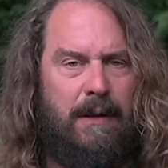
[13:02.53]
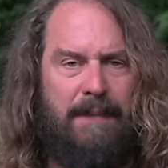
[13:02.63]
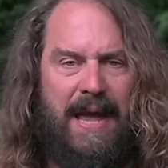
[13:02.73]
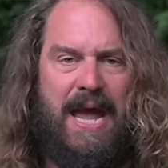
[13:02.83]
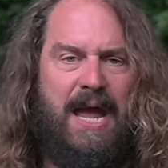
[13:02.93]

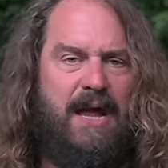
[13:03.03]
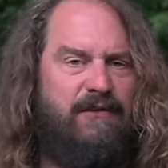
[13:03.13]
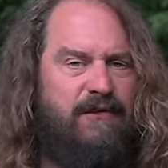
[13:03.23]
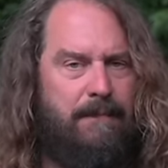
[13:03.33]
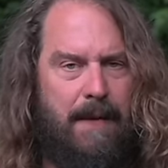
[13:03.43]

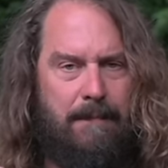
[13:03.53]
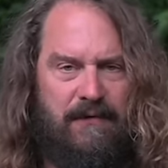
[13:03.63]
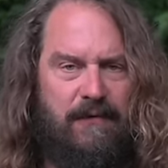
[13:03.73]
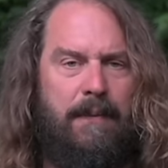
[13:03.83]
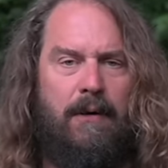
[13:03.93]
LePage and my
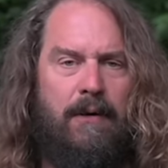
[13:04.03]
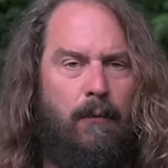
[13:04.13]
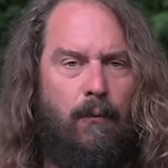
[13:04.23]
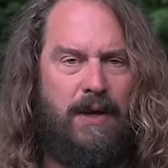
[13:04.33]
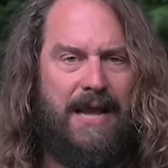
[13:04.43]
business
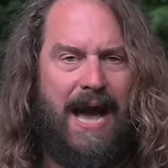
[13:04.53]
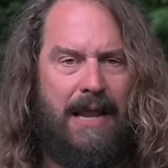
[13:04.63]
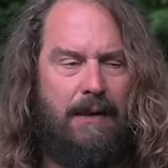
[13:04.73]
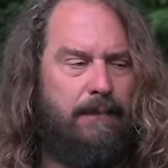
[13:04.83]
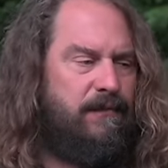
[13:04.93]
partner Woody
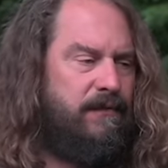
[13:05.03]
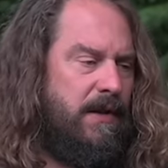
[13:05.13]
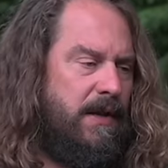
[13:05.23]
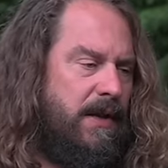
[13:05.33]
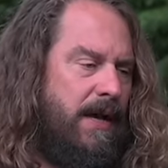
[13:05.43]
Adams.
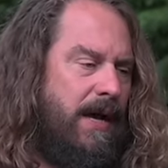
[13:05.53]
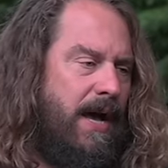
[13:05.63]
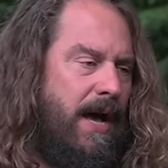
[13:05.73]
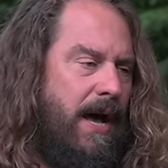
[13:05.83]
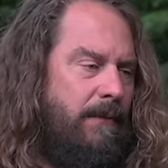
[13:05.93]

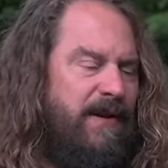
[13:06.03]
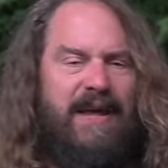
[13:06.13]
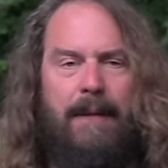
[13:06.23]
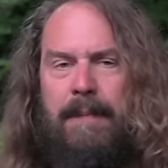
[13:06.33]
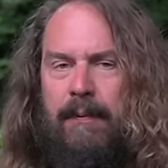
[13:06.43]
Uh, we
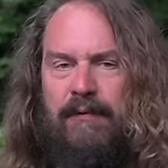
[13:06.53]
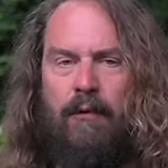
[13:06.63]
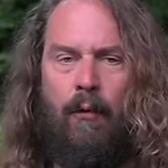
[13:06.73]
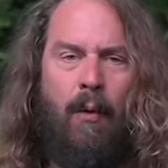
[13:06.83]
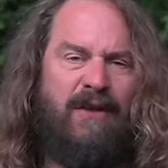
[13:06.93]
take people's
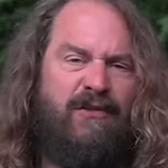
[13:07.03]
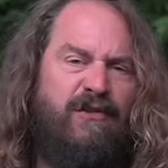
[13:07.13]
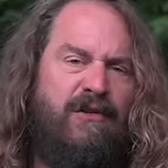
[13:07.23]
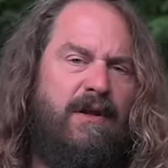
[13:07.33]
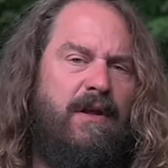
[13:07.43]

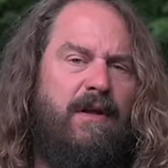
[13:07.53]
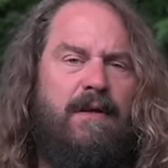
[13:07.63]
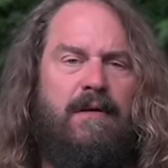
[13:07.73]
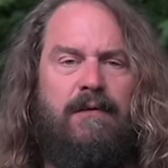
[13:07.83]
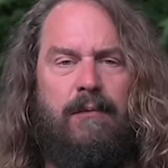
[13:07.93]

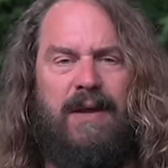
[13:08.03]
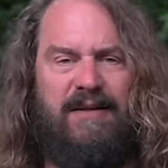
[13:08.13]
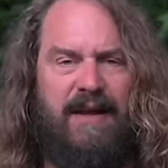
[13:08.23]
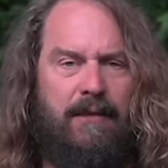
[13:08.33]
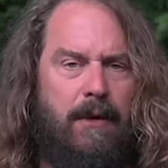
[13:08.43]
questions, we
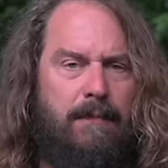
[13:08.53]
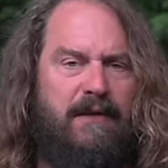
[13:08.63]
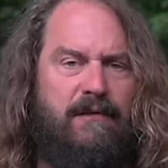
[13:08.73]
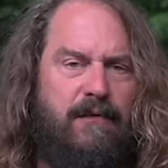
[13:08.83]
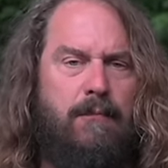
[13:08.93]
get together in a
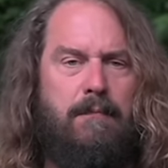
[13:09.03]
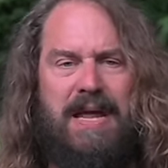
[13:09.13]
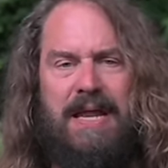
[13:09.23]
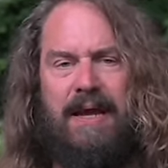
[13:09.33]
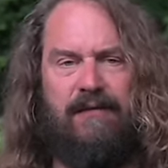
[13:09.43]
big Zoom
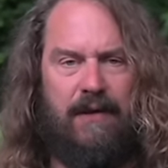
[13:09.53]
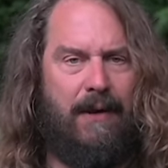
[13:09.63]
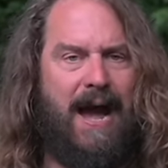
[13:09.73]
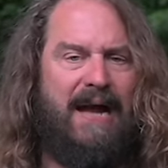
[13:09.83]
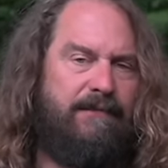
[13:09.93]
meeting, it's
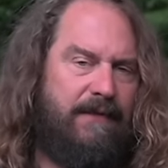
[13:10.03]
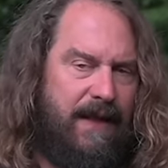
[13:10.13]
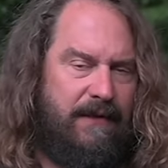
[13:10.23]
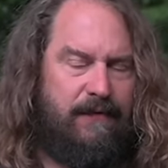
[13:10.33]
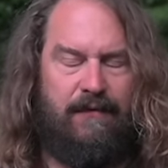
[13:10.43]
interactive, it
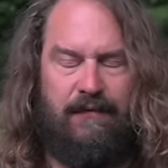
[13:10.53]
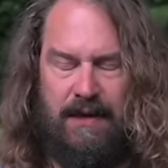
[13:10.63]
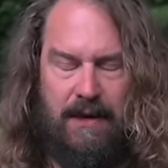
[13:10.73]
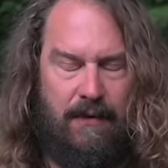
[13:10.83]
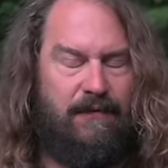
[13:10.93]
lets us,
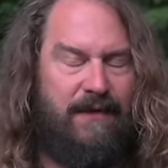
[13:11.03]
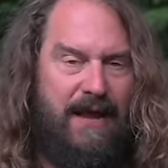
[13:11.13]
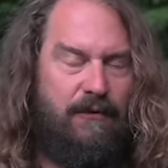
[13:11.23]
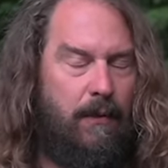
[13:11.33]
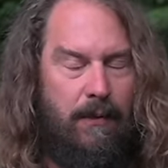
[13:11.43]
you know, in this
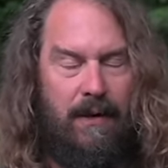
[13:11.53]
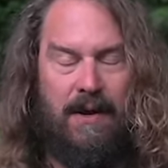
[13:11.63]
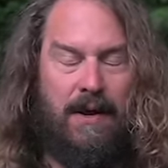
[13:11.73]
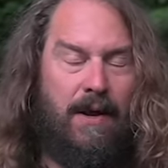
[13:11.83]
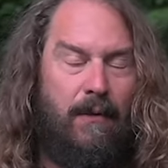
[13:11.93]
age where we're,
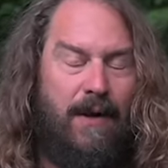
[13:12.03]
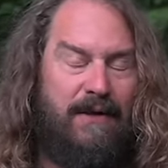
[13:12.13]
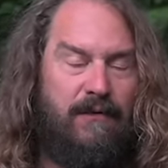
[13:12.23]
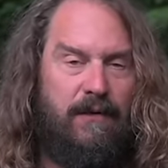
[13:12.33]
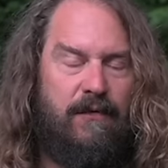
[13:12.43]
we're
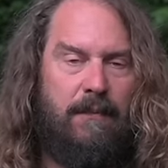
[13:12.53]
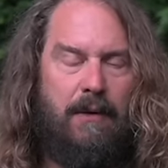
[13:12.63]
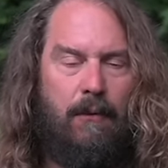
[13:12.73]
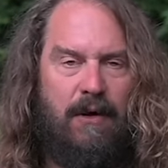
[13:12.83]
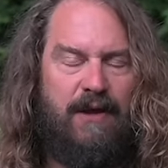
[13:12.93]
not doing so
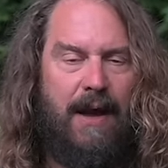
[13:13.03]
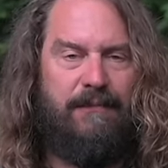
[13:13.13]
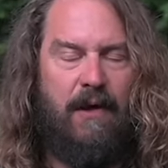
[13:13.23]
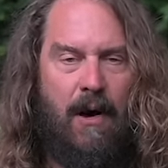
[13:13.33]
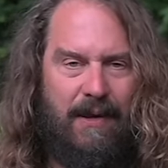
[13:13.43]
many
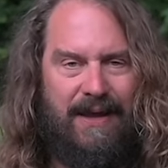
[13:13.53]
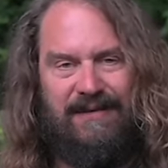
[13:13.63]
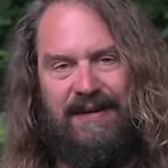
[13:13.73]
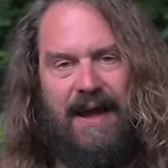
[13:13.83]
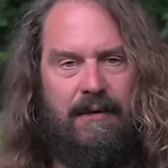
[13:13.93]
workshops, all
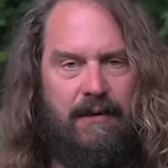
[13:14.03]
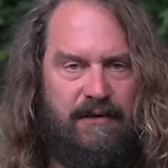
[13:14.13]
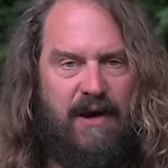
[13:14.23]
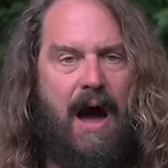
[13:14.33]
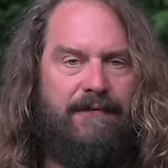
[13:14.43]
get together
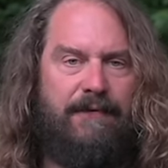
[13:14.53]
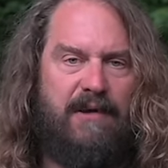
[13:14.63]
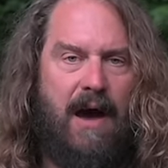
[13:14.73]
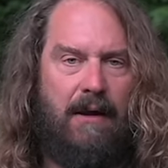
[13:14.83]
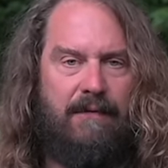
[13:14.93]
and talk
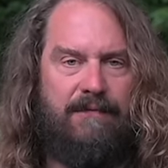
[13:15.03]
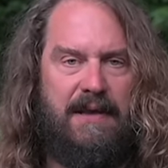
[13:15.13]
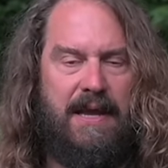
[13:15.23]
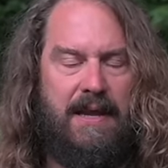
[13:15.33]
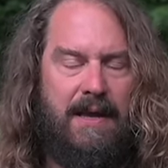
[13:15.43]

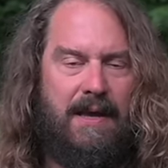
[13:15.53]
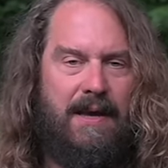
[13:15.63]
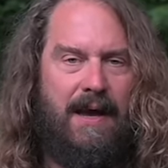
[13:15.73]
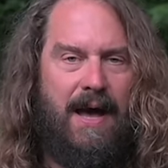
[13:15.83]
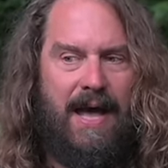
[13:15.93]
photography.
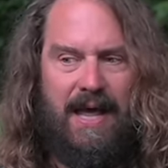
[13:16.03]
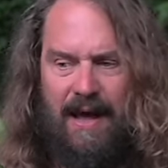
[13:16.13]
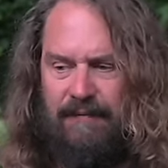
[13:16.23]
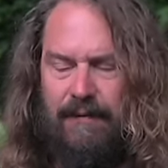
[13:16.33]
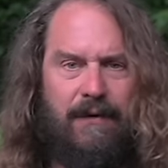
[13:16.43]
Uh,
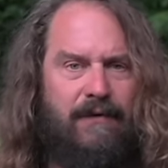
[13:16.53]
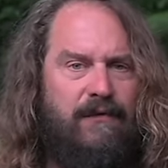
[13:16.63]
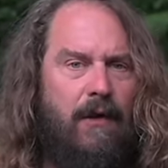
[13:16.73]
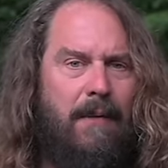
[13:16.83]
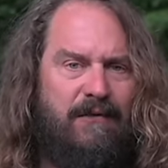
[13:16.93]
and I've learned
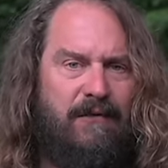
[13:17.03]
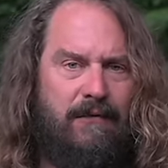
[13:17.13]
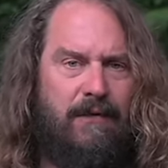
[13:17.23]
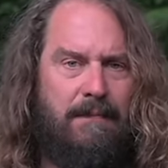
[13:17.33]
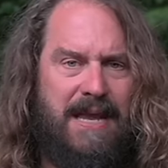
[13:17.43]
so much
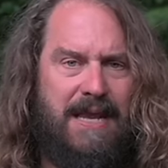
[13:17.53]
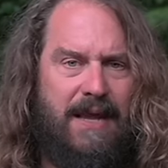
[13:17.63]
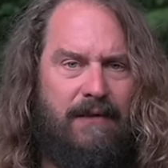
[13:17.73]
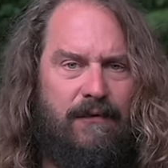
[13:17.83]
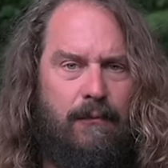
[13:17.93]
through the
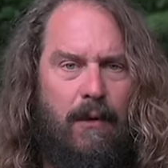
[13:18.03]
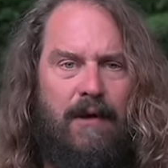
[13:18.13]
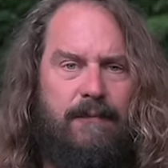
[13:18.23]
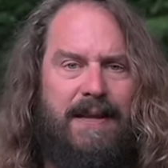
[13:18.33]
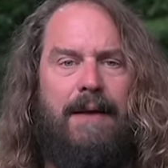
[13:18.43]
meetings, as
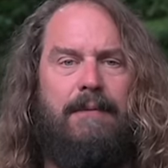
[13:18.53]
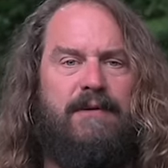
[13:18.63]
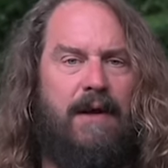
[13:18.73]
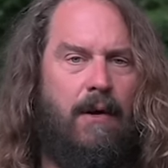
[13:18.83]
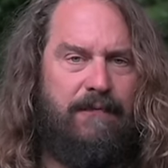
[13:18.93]
well as being able
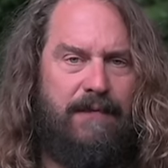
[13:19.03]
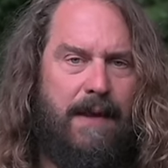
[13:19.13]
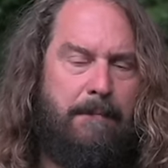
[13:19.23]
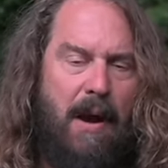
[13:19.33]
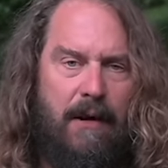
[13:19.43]
to
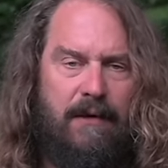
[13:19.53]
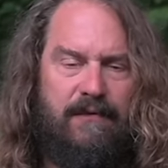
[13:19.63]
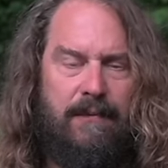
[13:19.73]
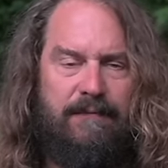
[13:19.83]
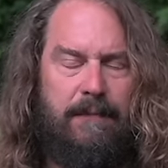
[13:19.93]
hopefully
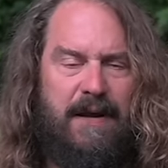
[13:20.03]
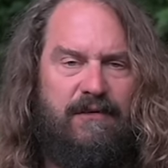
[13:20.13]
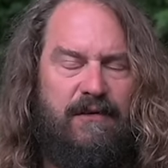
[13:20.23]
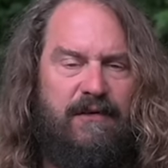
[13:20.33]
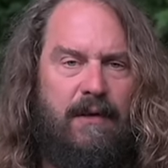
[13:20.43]
impart some
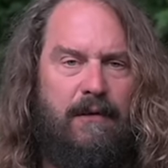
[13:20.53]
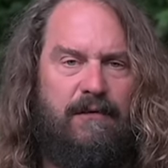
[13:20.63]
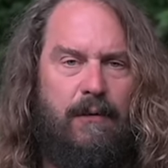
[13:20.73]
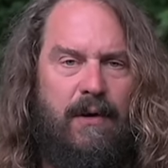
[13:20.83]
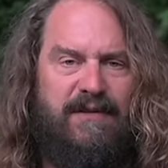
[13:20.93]
information to
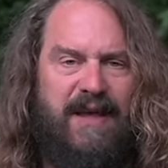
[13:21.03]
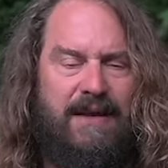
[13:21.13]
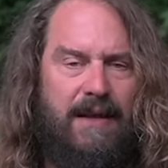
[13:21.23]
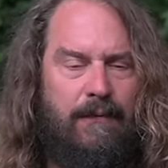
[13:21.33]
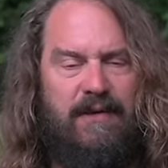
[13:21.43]
those who are
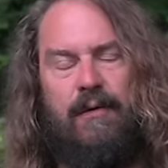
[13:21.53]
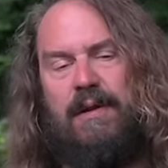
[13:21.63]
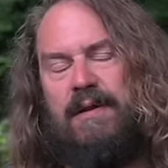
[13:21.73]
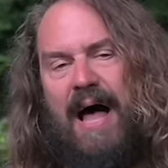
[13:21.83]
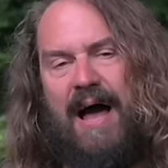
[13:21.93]
attending. We do
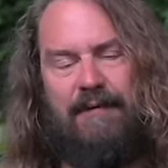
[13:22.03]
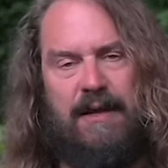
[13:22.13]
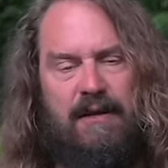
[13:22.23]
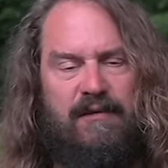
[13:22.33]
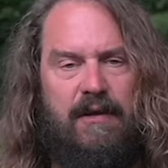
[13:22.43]
it live
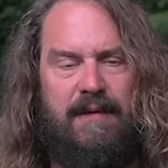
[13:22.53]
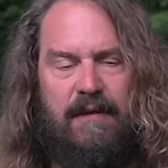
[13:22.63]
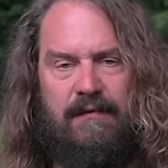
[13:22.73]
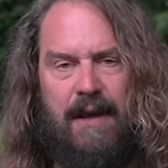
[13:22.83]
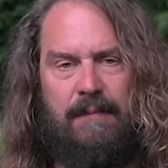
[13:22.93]
on YouTube at
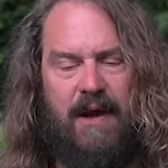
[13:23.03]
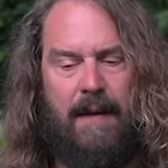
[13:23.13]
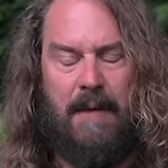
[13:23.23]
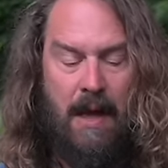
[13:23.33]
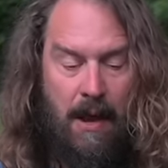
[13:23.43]
the same
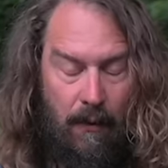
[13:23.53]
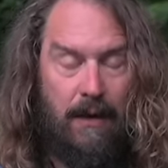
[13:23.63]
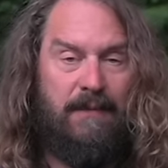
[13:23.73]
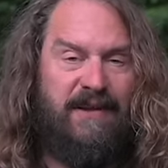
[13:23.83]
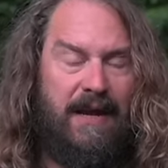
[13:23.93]
time. We're
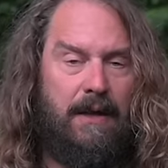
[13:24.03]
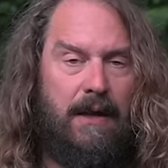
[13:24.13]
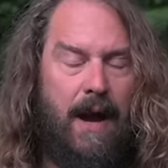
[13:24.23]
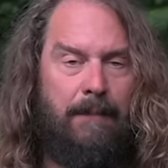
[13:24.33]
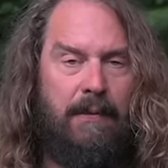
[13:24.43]
going to be taking a
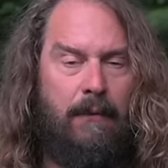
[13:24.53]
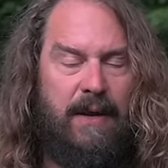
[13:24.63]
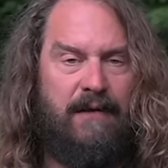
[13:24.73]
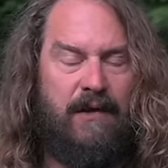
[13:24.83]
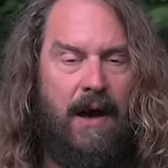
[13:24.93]
couple of
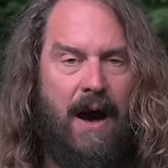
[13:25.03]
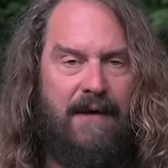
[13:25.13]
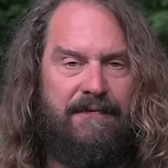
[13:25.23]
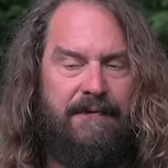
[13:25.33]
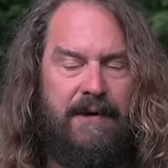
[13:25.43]
weeks
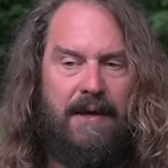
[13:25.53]
off.